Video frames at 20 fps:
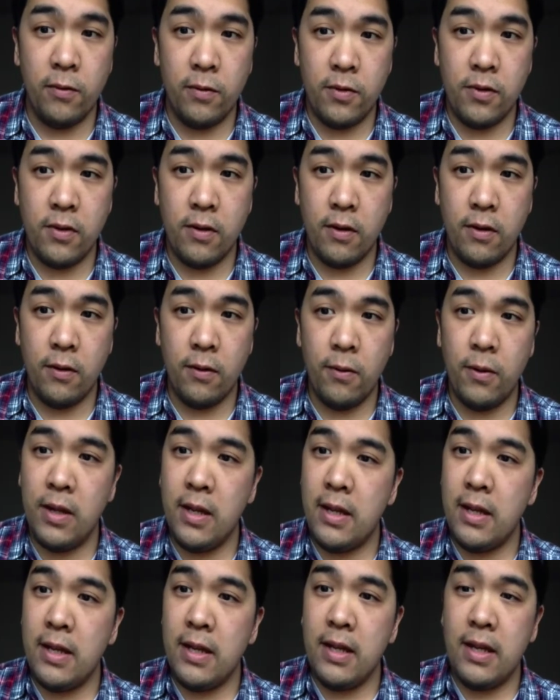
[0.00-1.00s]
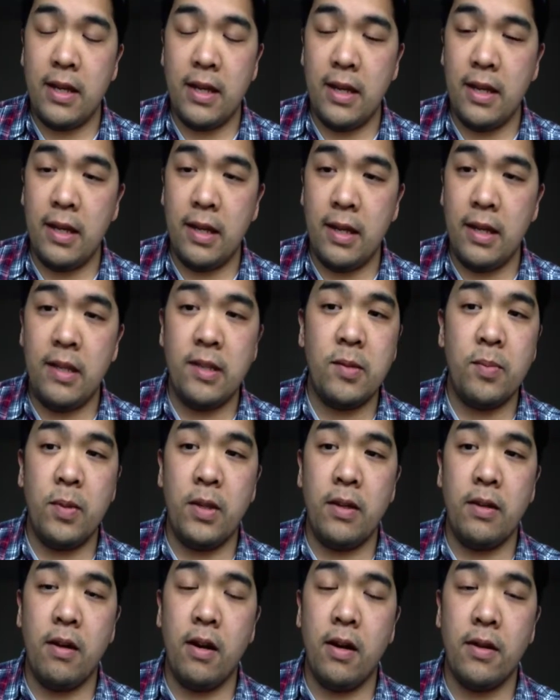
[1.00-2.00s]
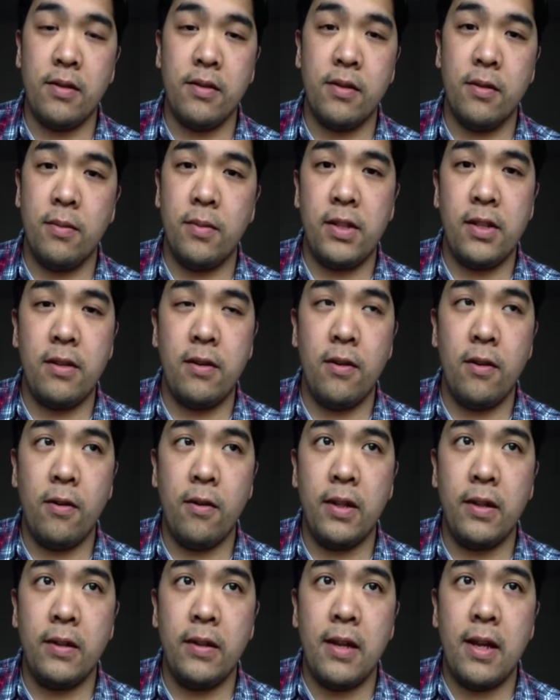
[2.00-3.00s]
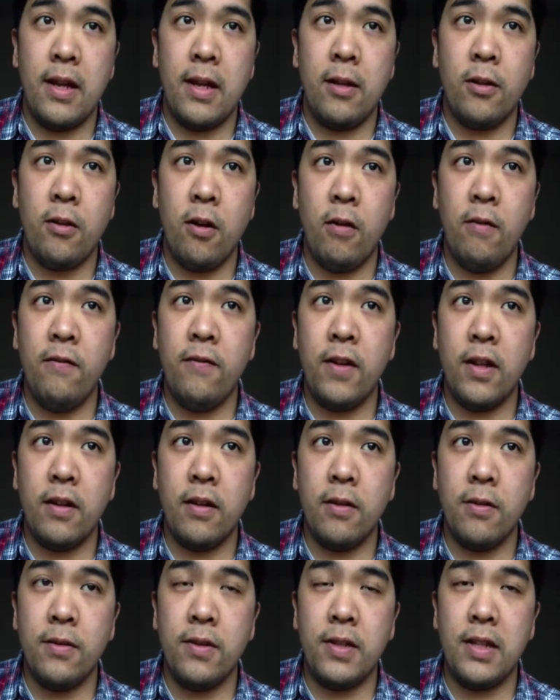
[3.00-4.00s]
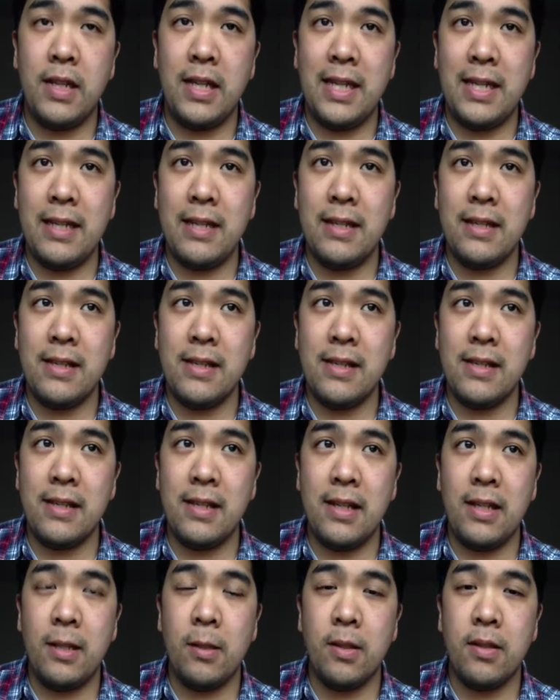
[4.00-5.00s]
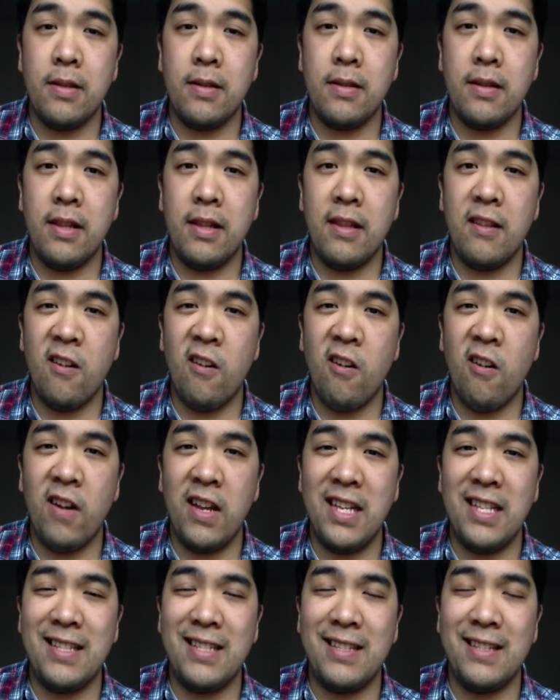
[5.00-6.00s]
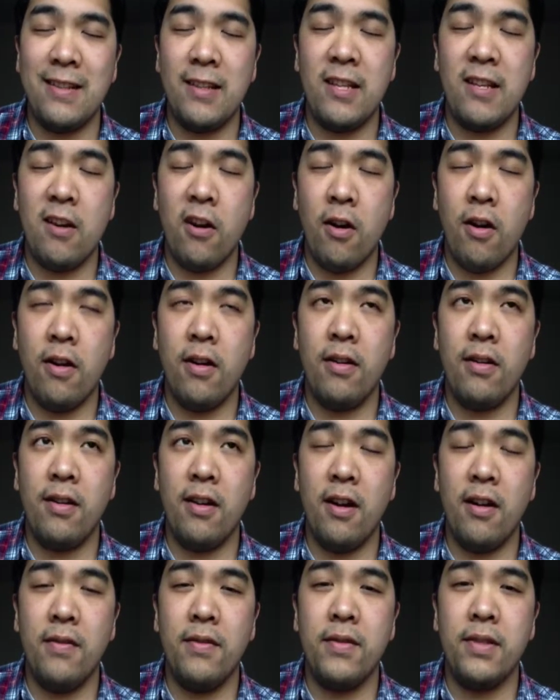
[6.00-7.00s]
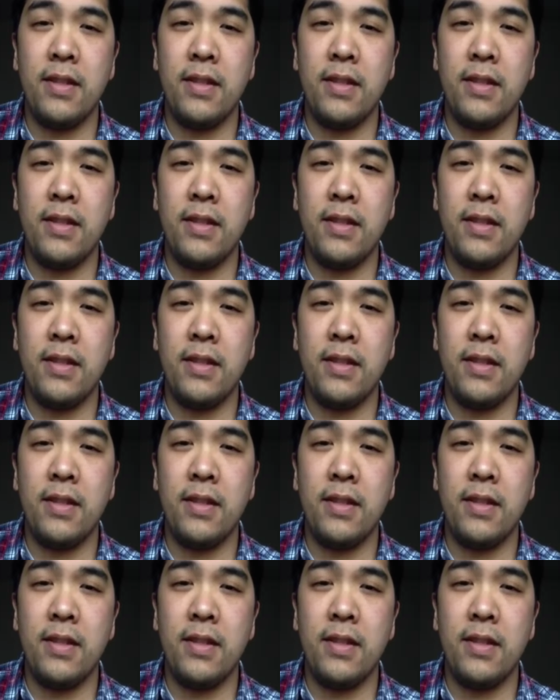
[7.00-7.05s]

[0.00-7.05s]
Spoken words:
So it's been awesome, and Code Fellows is in the heart of